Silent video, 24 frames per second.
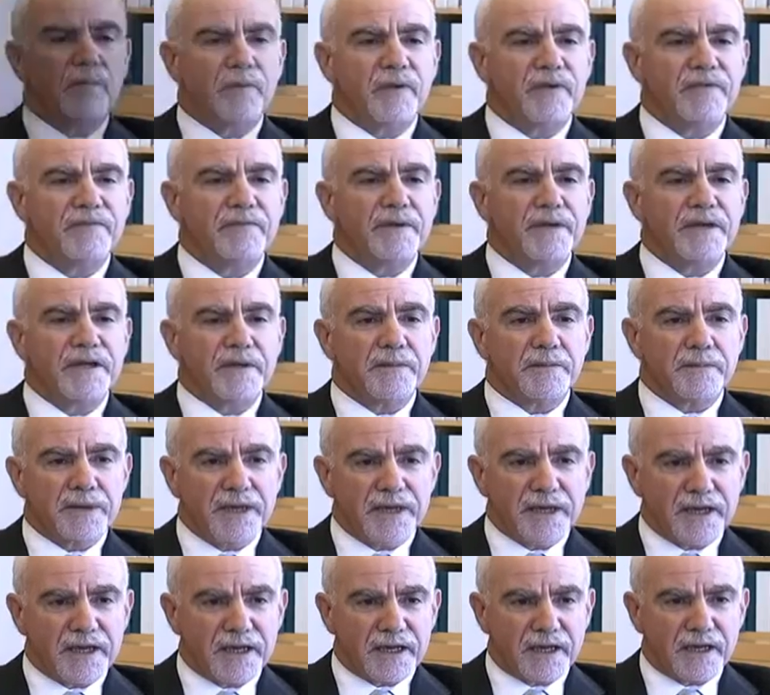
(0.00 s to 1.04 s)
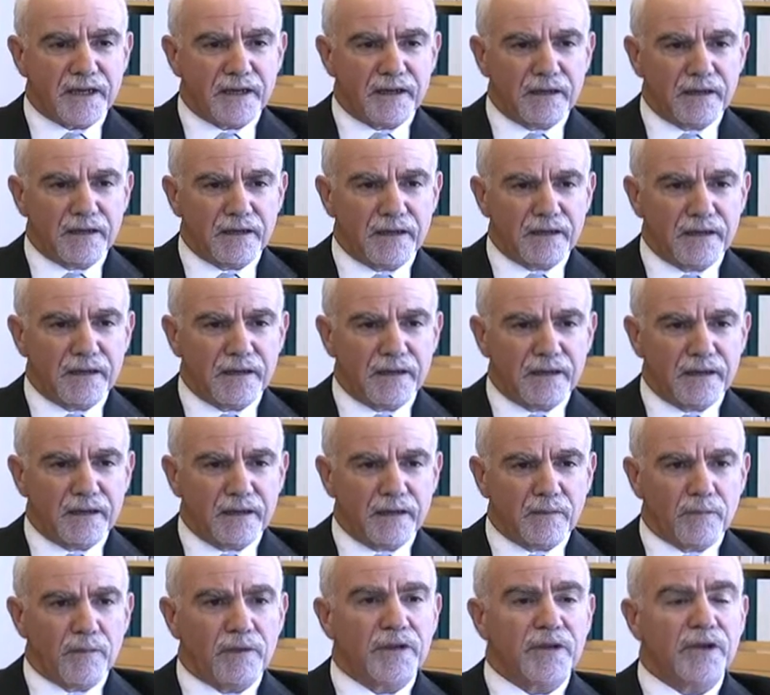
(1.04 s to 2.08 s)
We've been competing
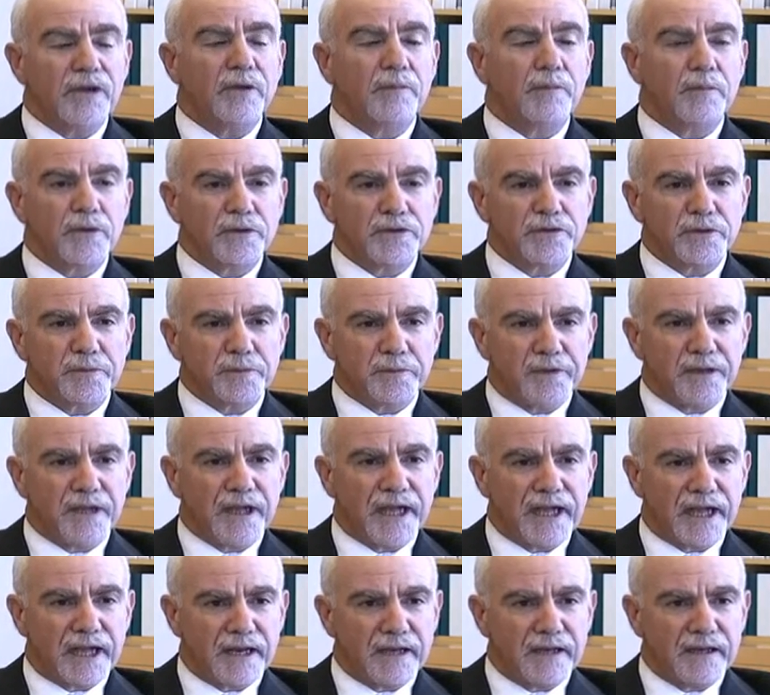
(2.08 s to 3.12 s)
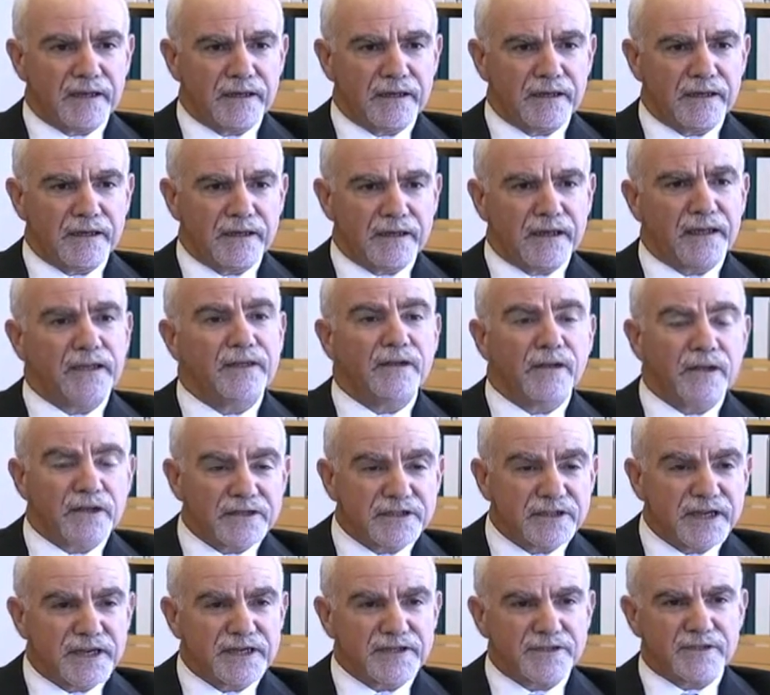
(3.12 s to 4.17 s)
with a commercial plan in
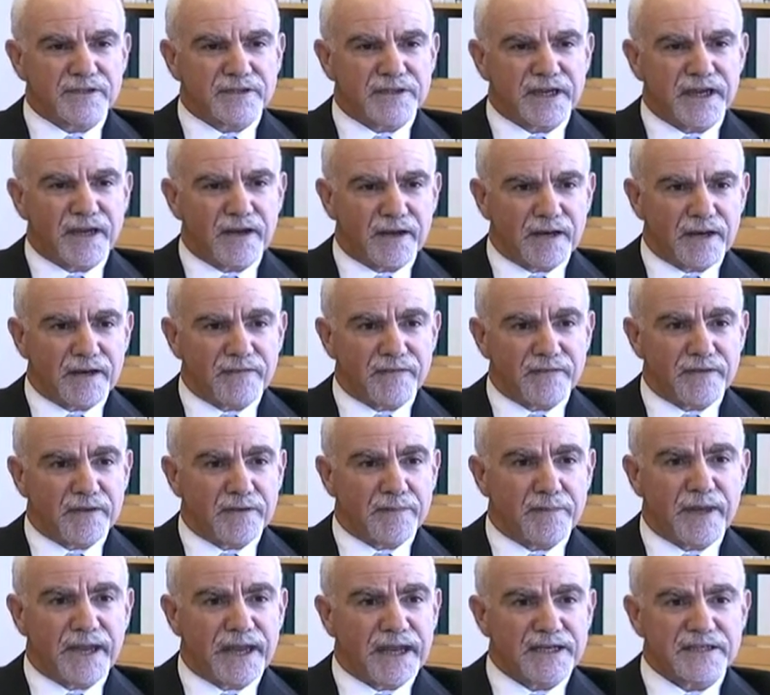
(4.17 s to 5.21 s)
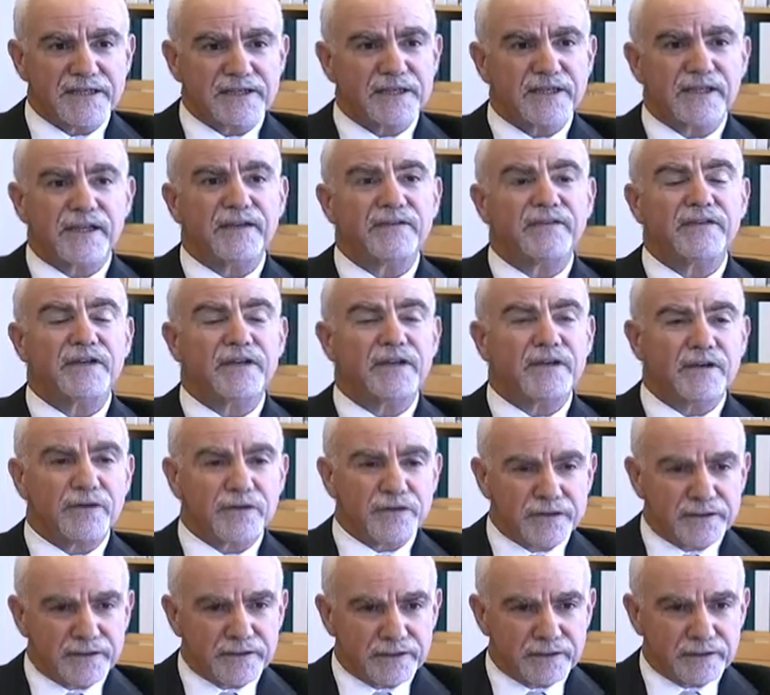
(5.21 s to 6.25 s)
Los Angeles County for the past 11
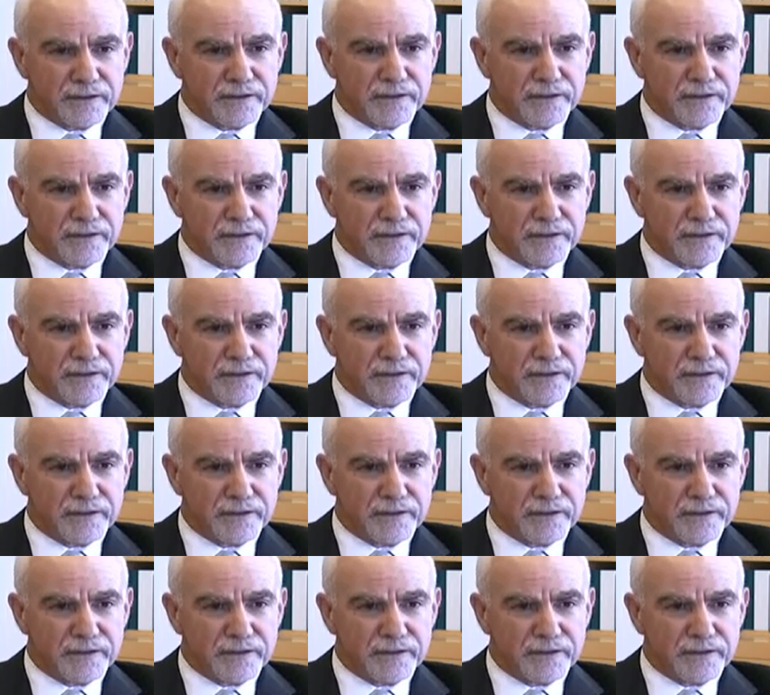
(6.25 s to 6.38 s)
years.